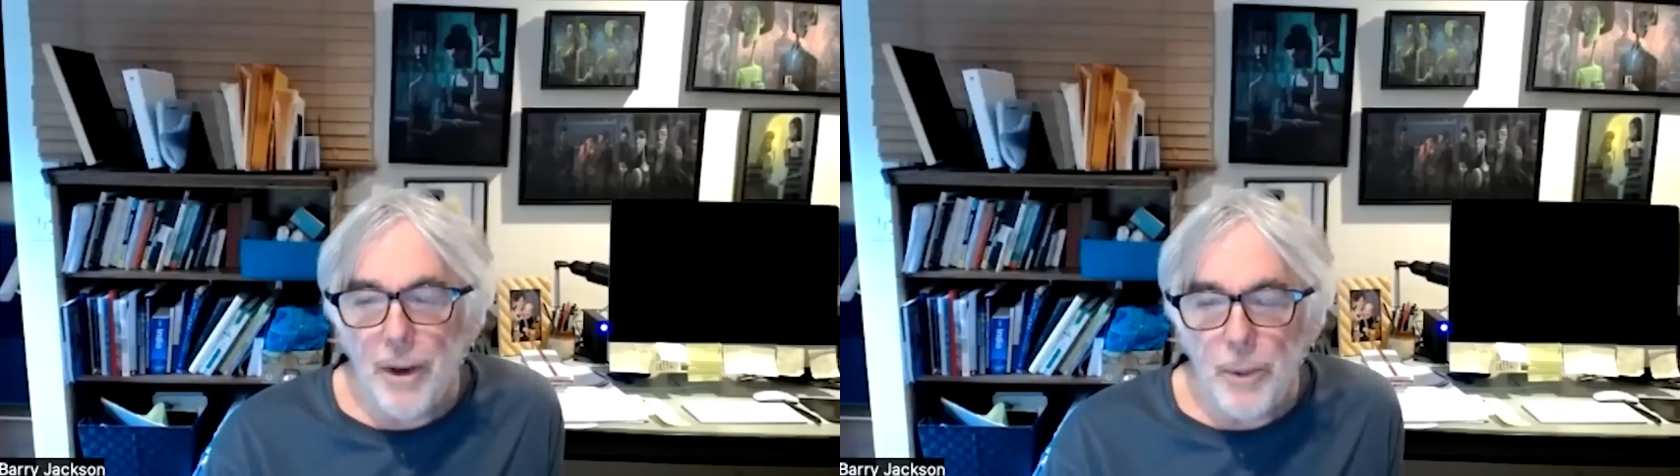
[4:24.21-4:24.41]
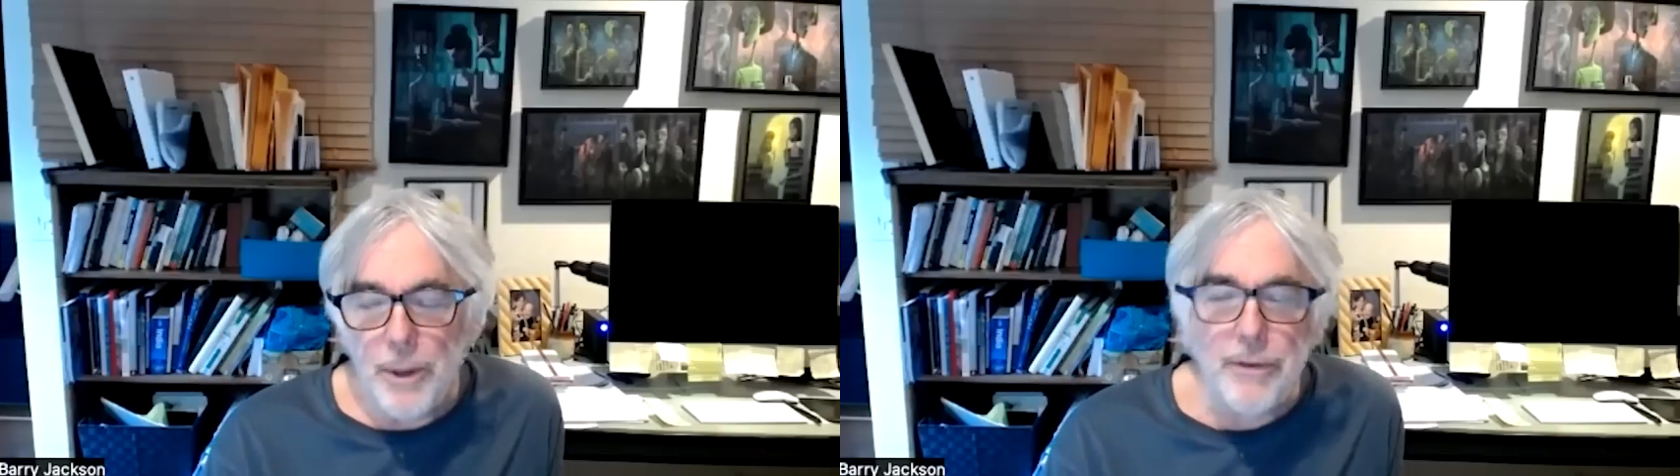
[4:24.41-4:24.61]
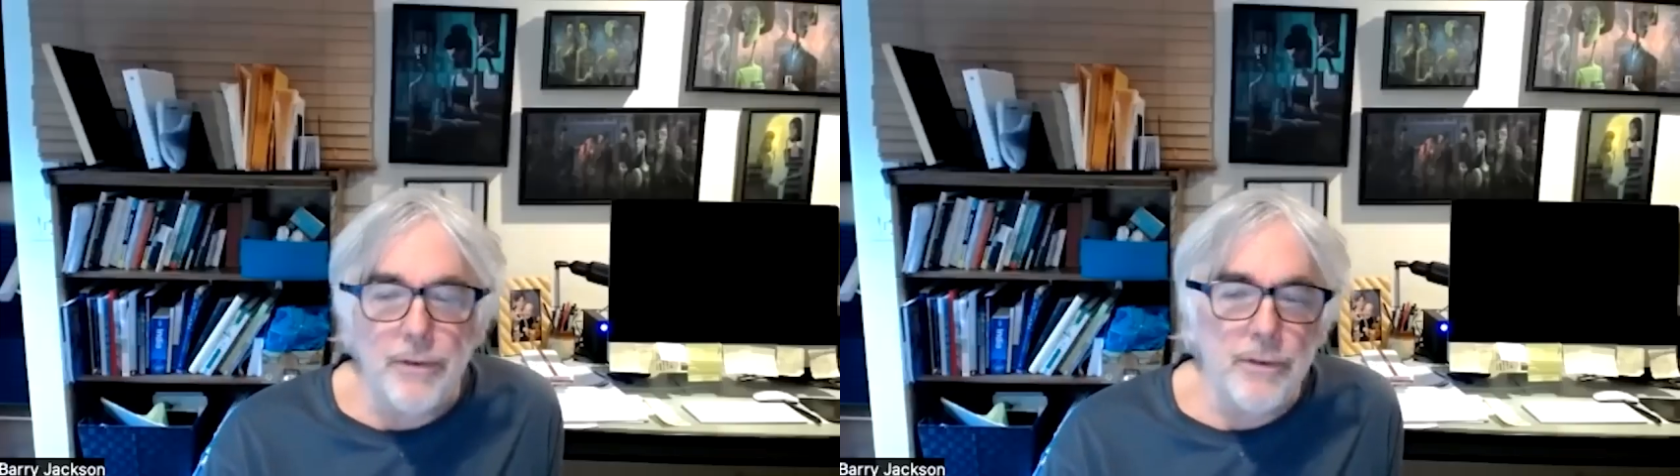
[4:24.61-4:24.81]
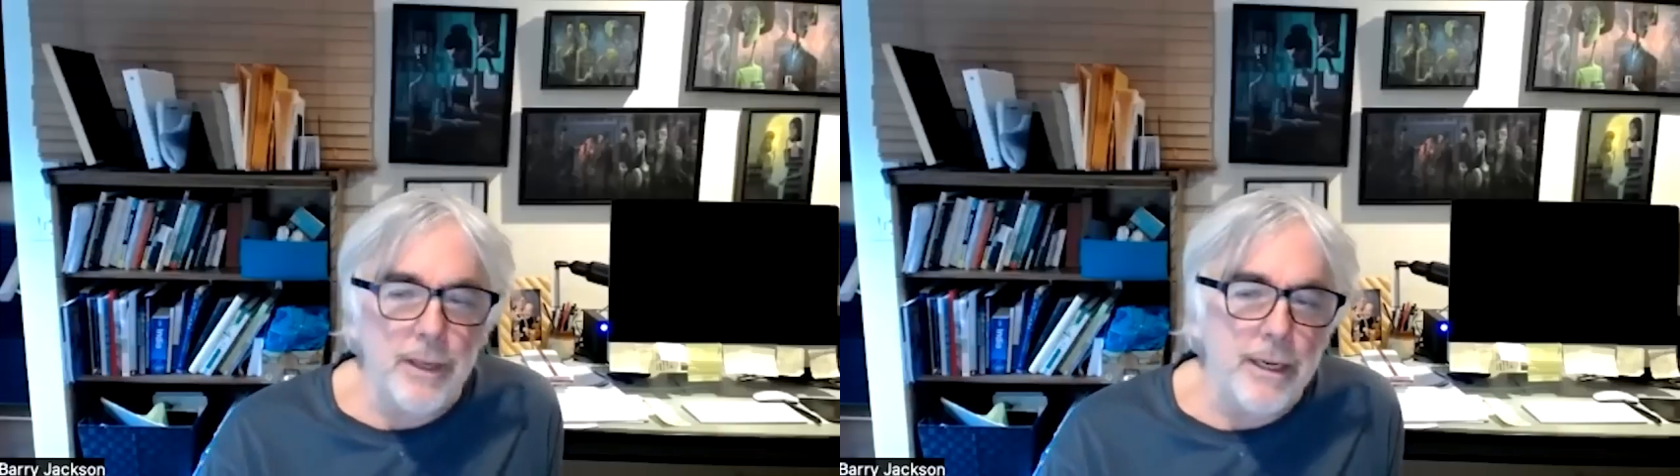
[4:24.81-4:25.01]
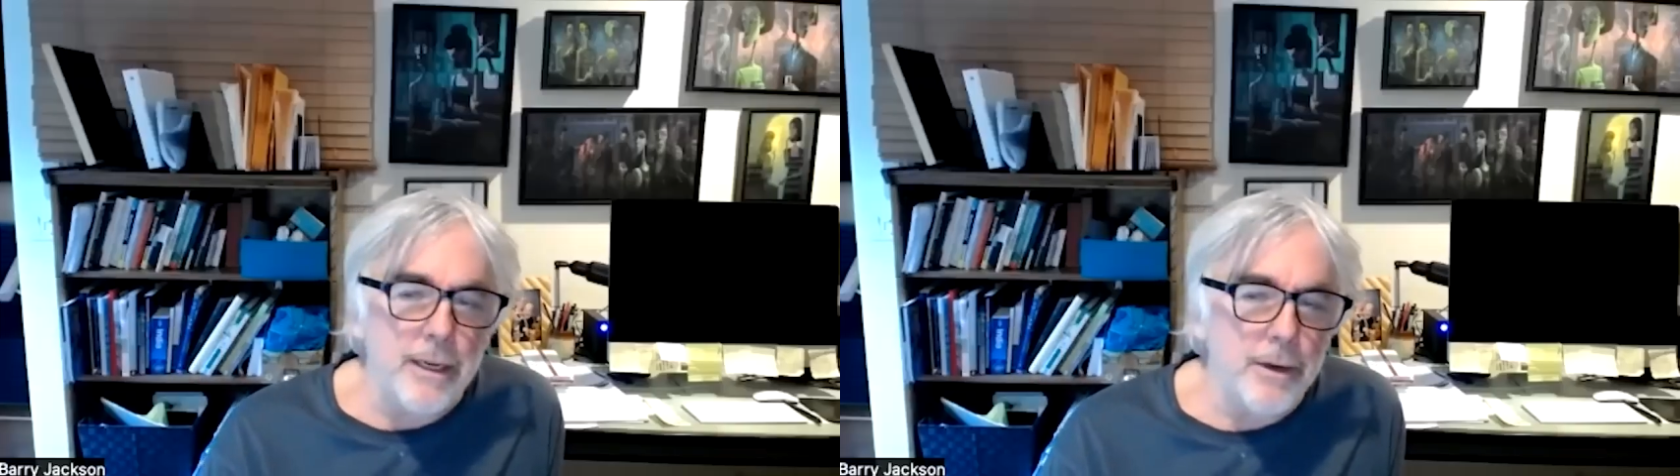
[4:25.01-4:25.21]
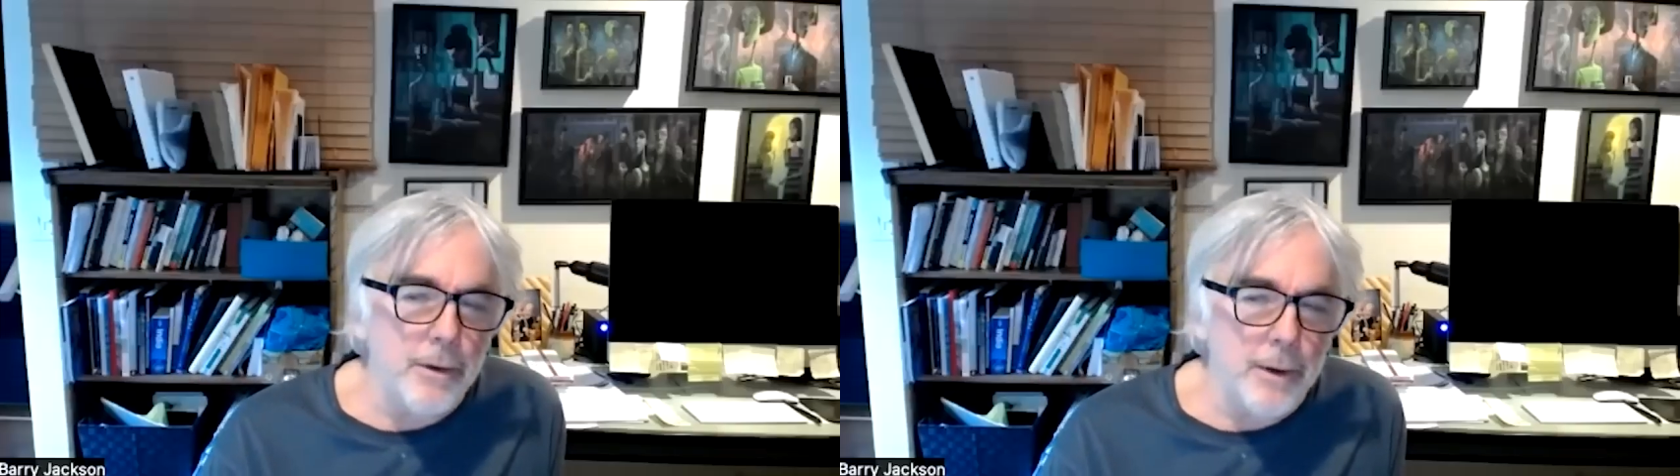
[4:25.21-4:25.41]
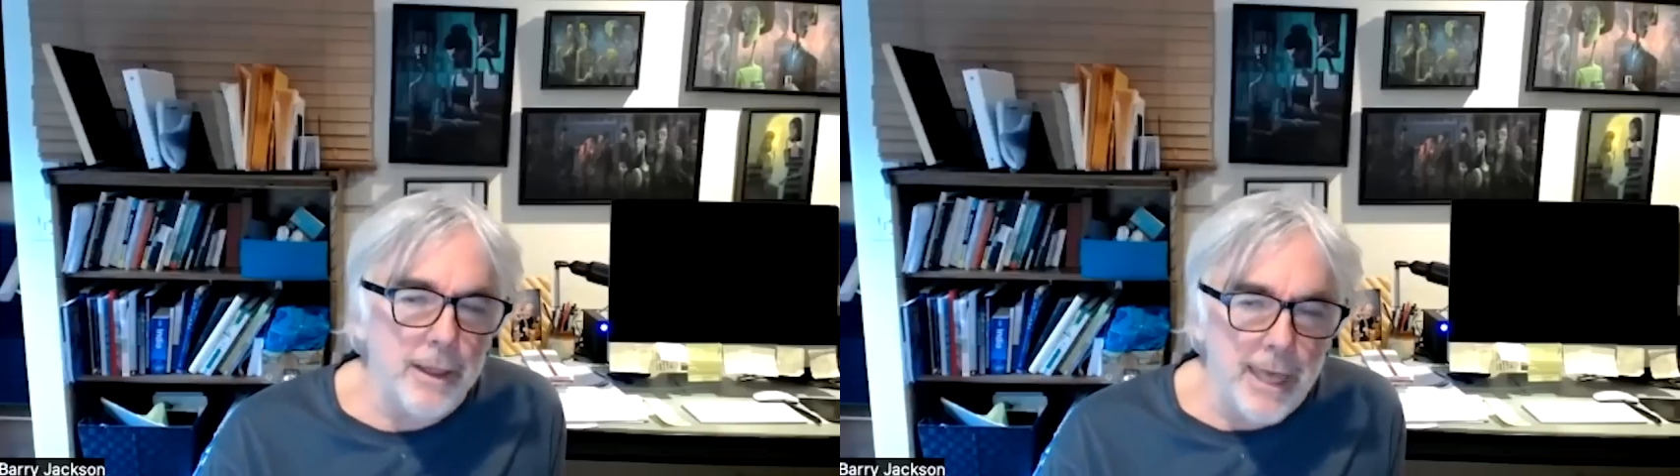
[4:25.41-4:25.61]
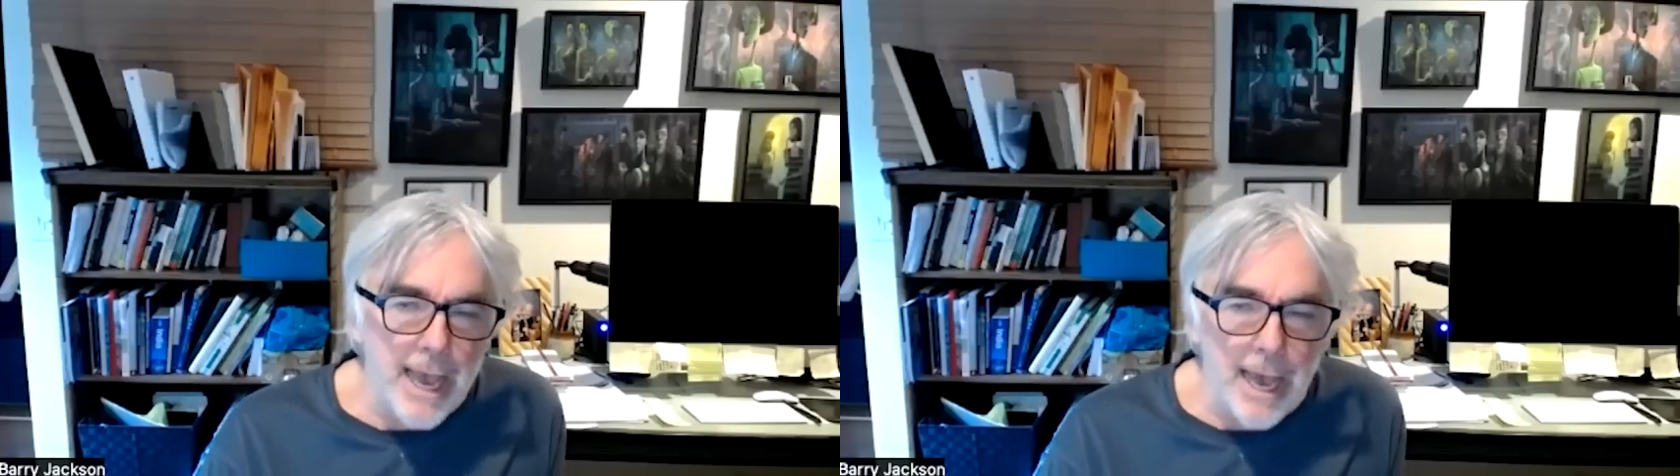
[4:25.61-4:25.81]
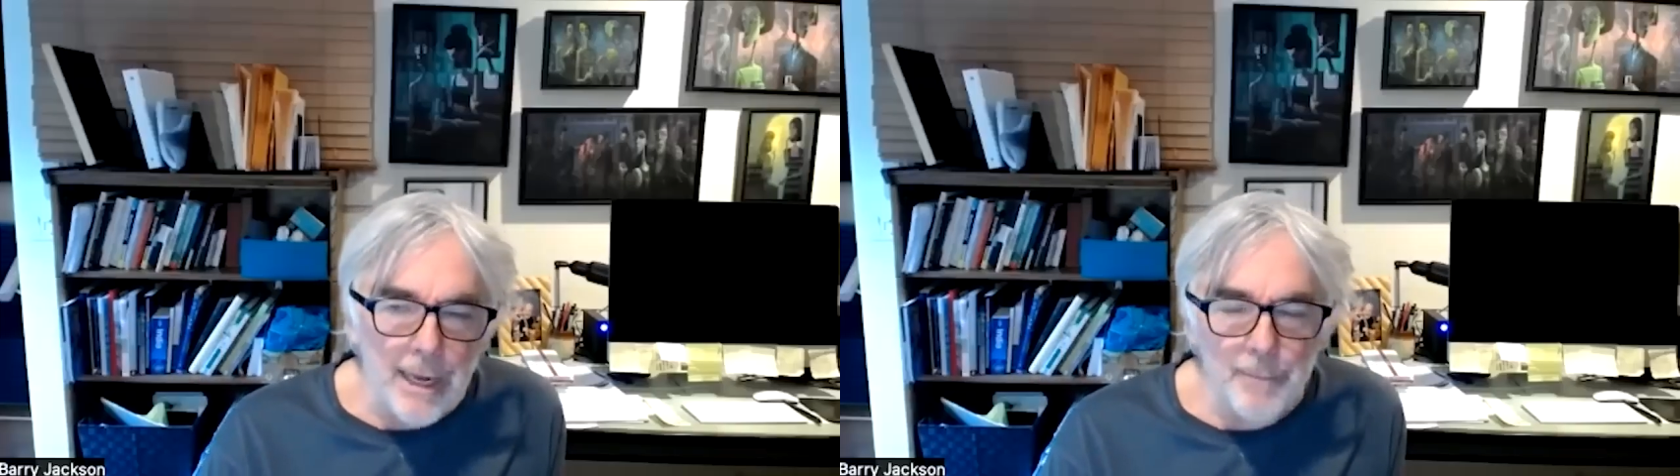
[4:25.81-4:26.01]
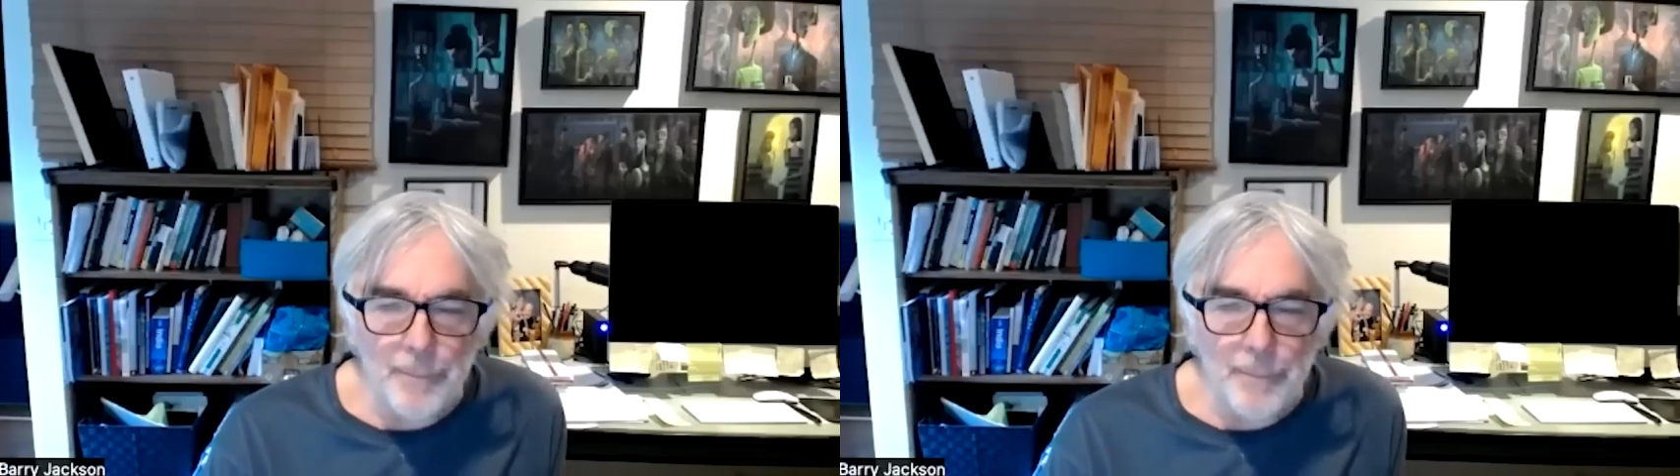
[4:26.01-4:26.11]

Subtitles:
we succeeded in doing that.